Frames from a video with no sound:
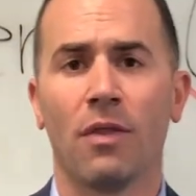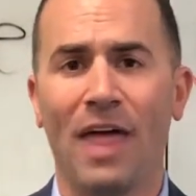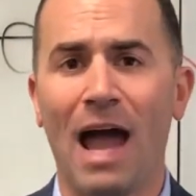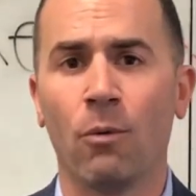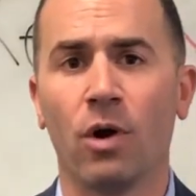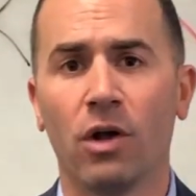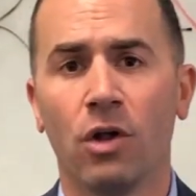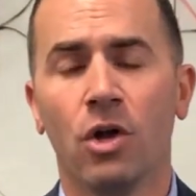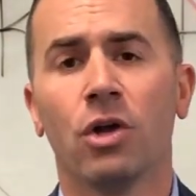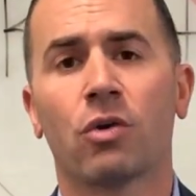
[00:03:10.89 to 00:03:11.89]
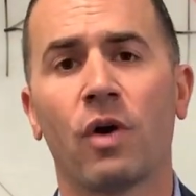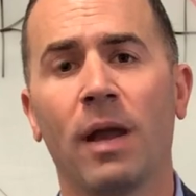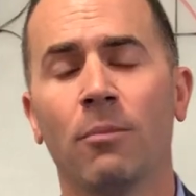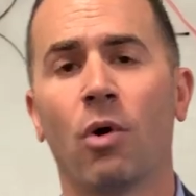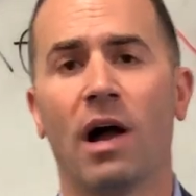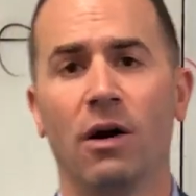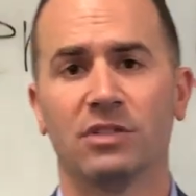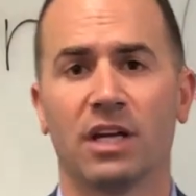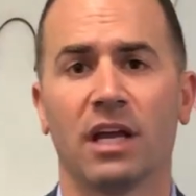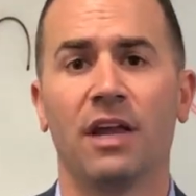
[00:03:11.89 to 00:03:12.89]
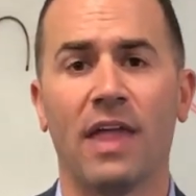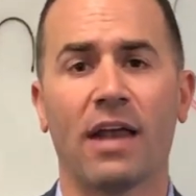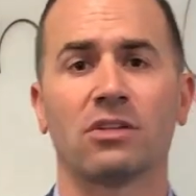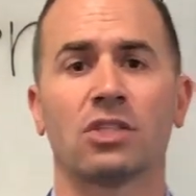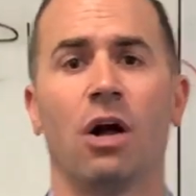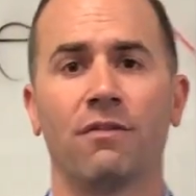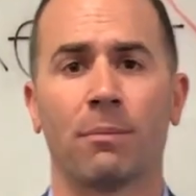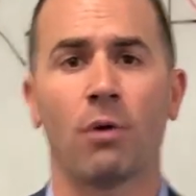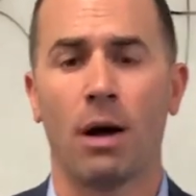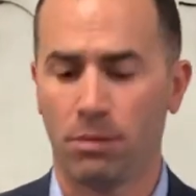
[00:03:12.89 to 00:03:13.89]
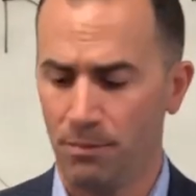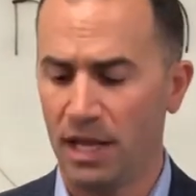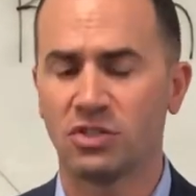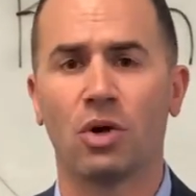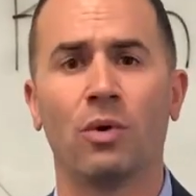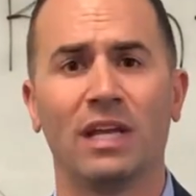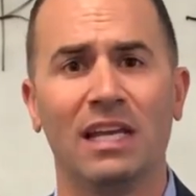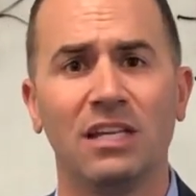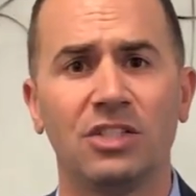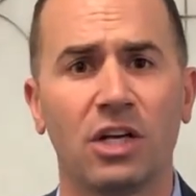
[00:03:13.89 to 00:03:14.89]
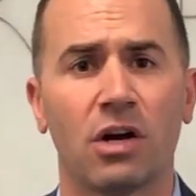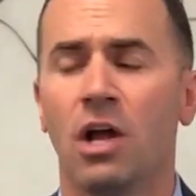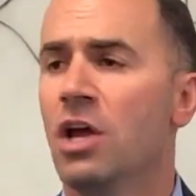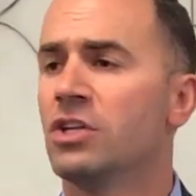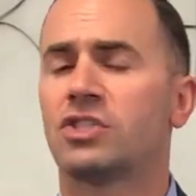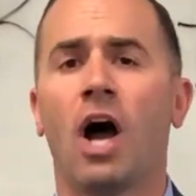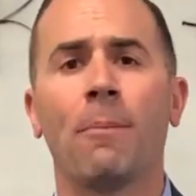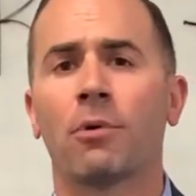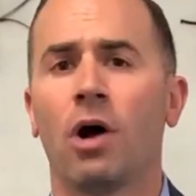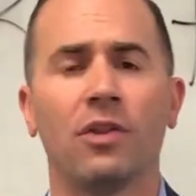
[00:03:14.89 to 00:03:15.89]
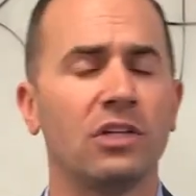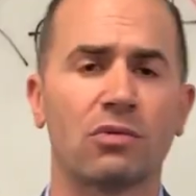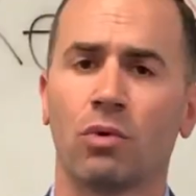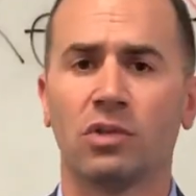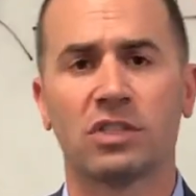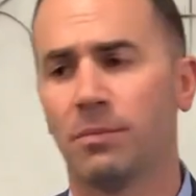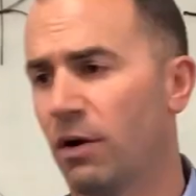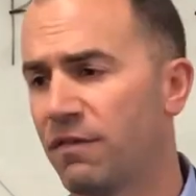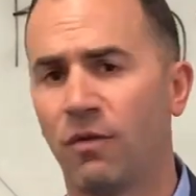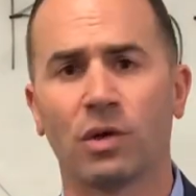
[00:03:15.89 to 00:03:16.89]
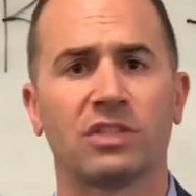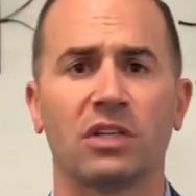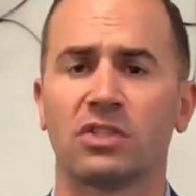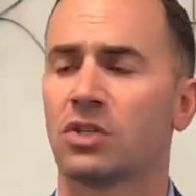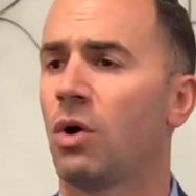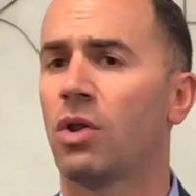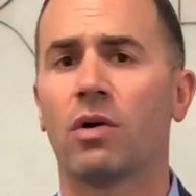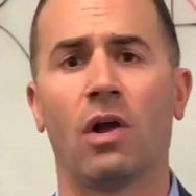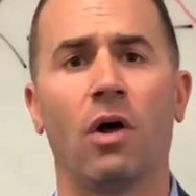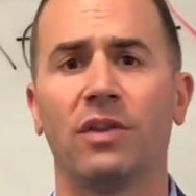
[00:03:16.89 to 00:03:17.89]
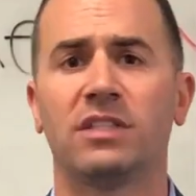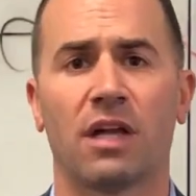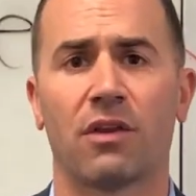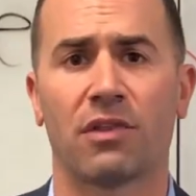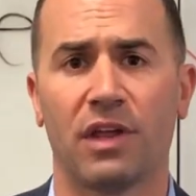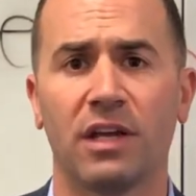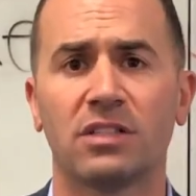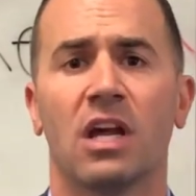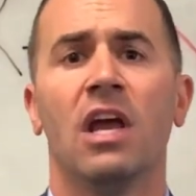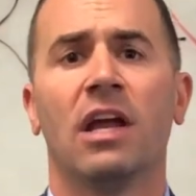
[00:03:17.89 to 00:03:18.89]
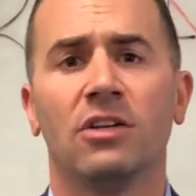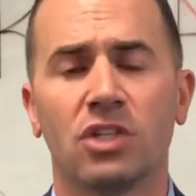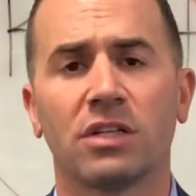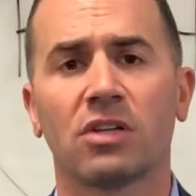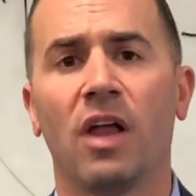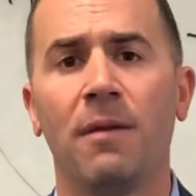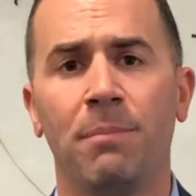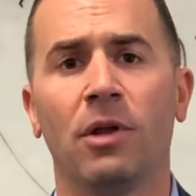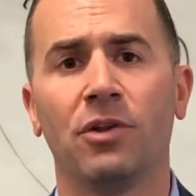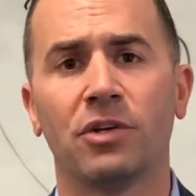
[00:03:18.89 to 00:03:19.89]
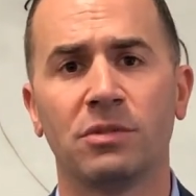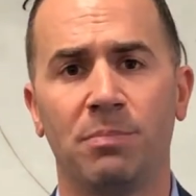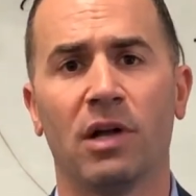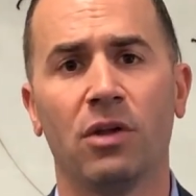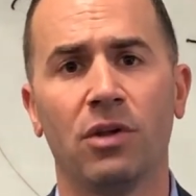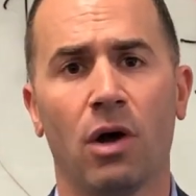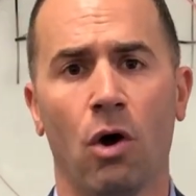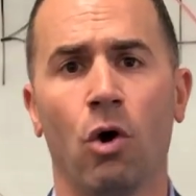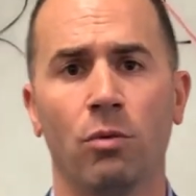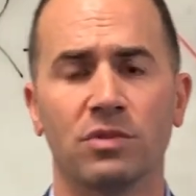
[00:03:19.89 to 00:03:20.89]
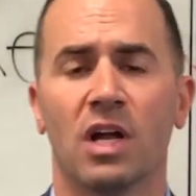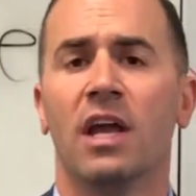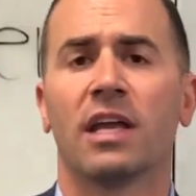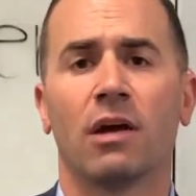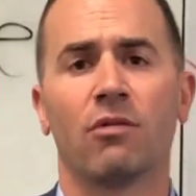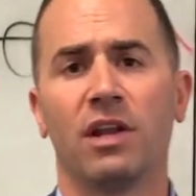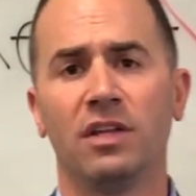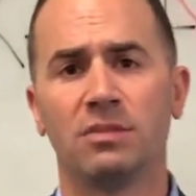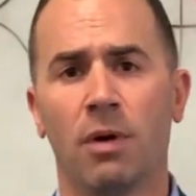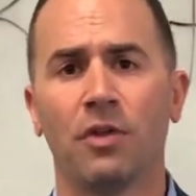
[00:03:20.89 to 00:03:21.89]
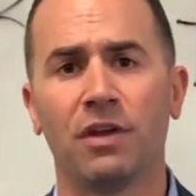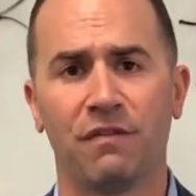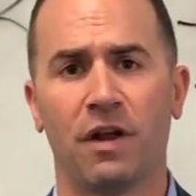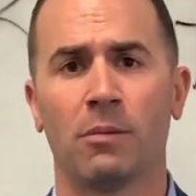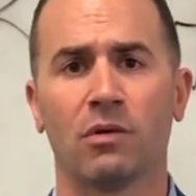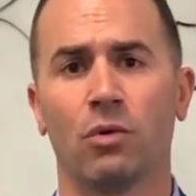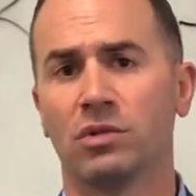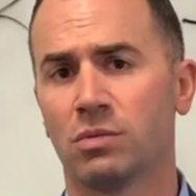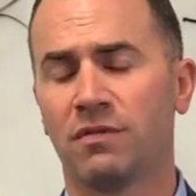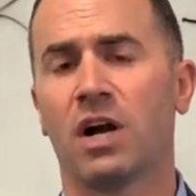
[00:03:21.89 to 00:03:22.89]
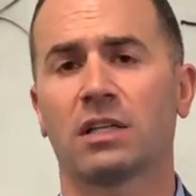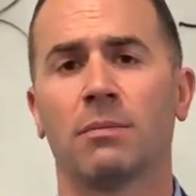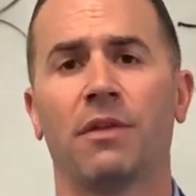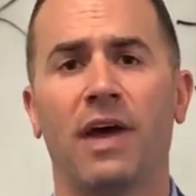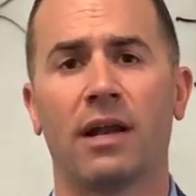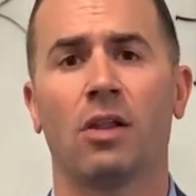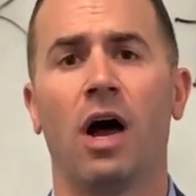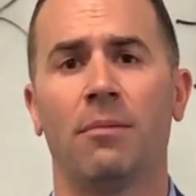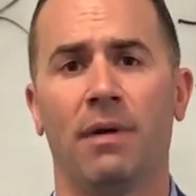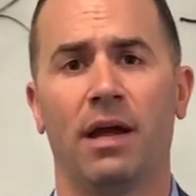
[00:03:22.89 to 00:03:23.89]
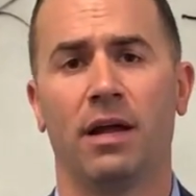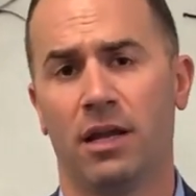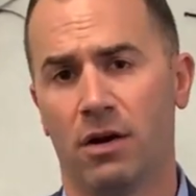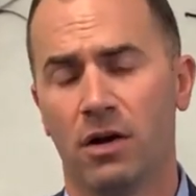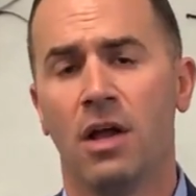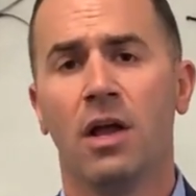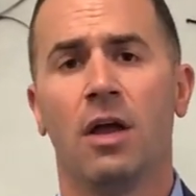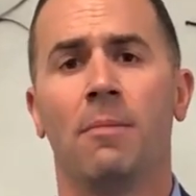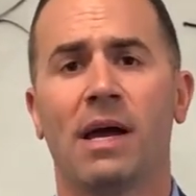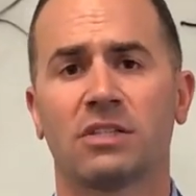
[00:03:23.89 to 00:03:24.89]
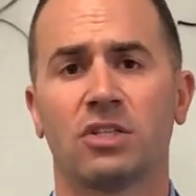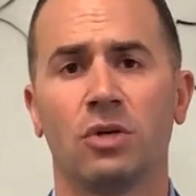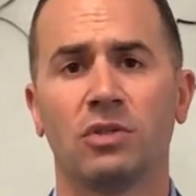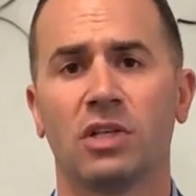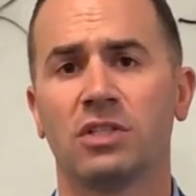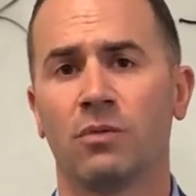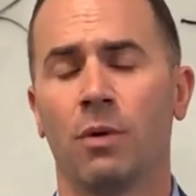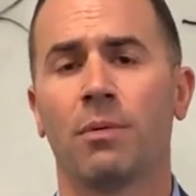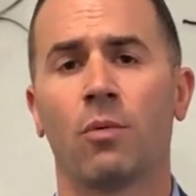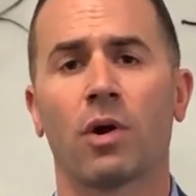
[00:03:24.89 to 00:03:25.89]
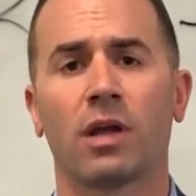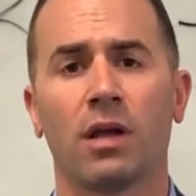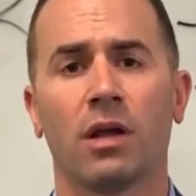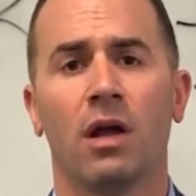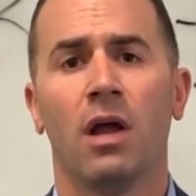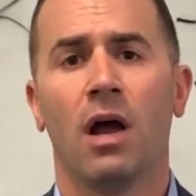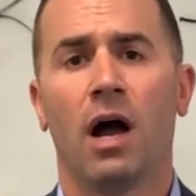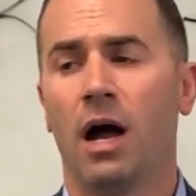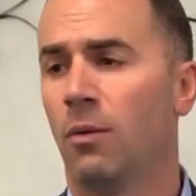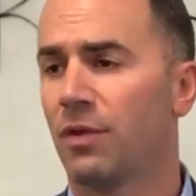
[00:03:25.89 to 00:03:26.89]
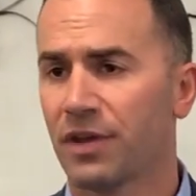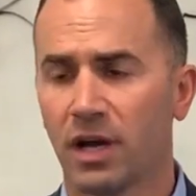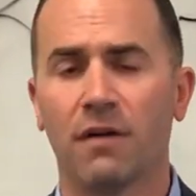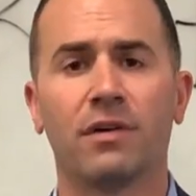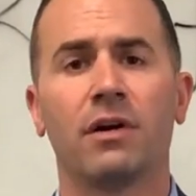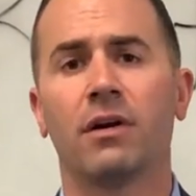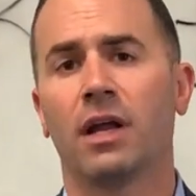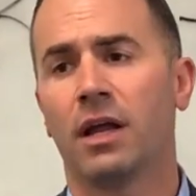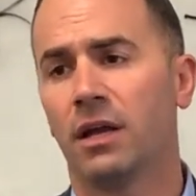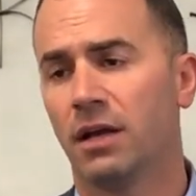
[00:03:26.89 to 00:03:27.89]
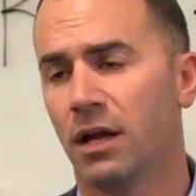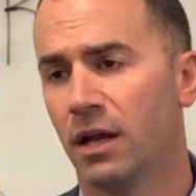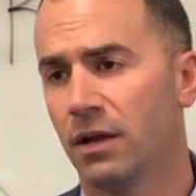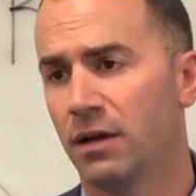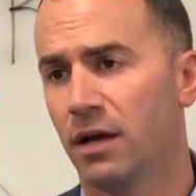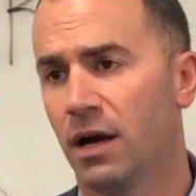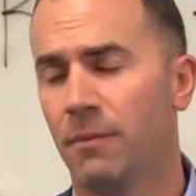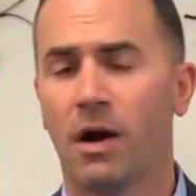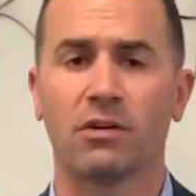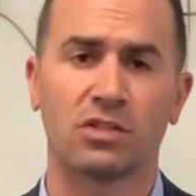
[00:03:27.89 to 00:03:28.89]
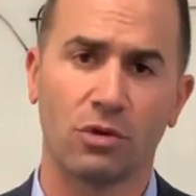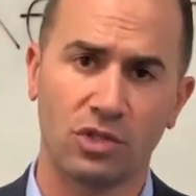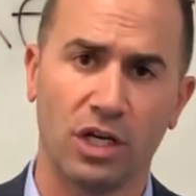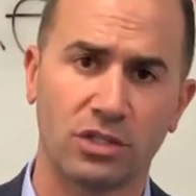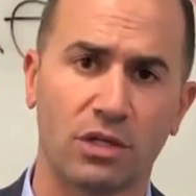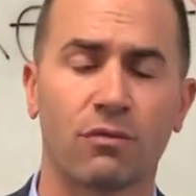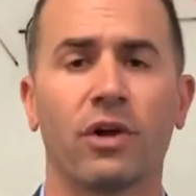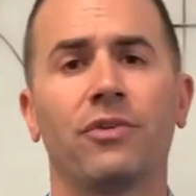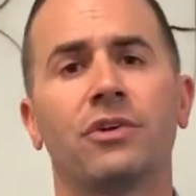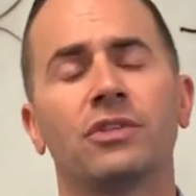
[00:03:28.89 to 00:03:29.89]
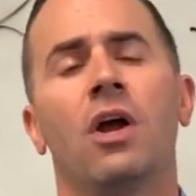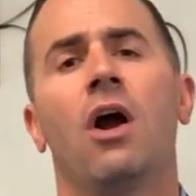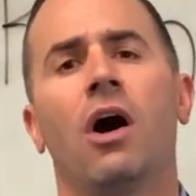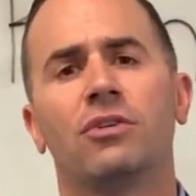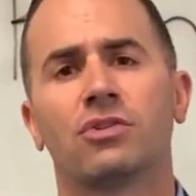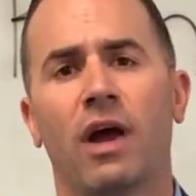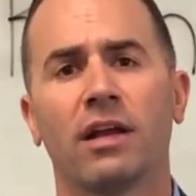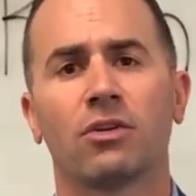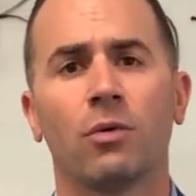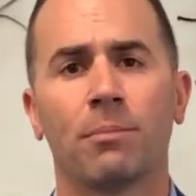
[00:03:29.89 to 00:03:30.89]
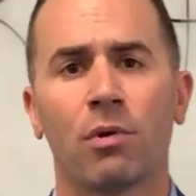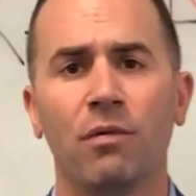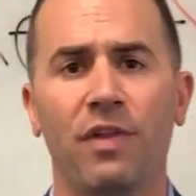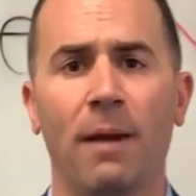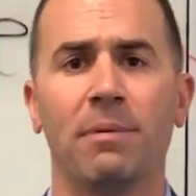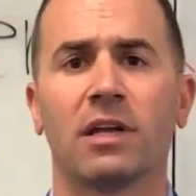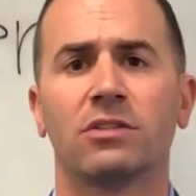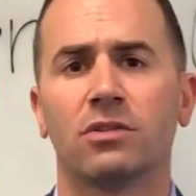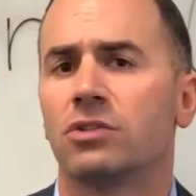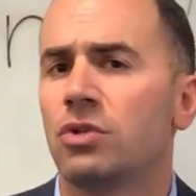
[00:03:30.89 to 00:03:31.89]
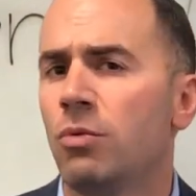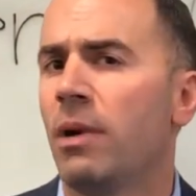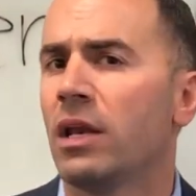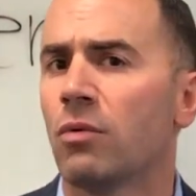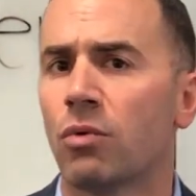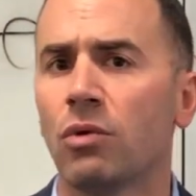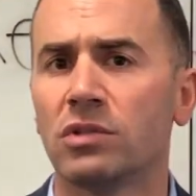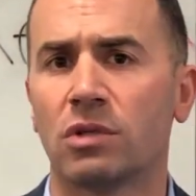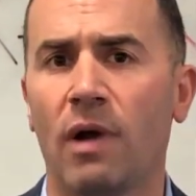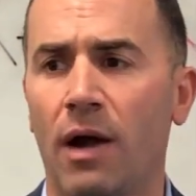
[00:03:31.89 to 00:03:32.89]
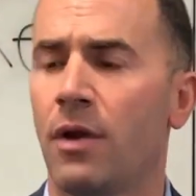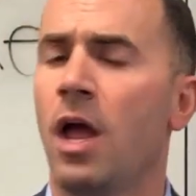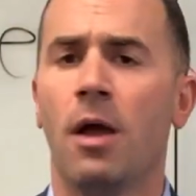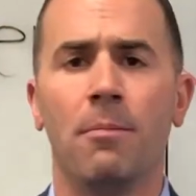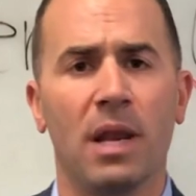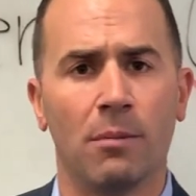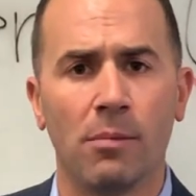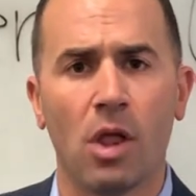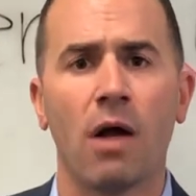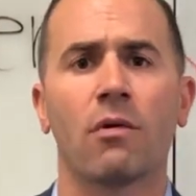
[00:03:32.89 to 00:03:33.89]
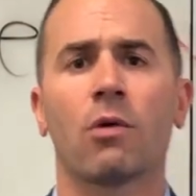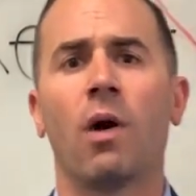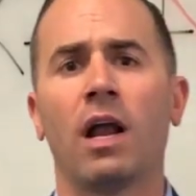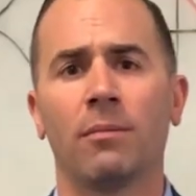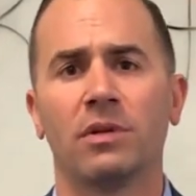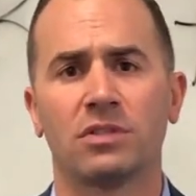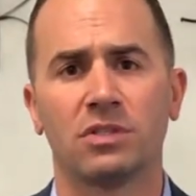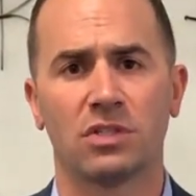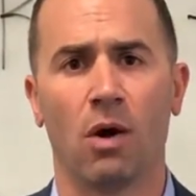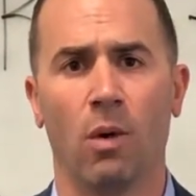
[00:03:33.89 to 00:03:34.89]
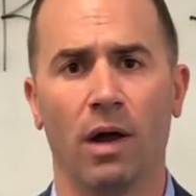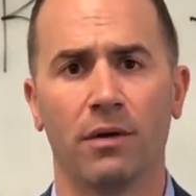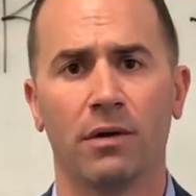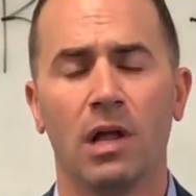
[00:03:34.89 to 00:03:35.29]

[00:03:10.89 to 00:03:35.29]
That will create more housing, and that'll solve the problem. Make zoning easier, stop with all these rules about forcing solar and all these other things, and just let builders build homes. Get rid of these multifamily rules. We've talked about that a lot here in Massachusetts, and we've been working with the governor and our Association of Realtors on trying to improve that because there's too many rules around minimum lot requirements and so on.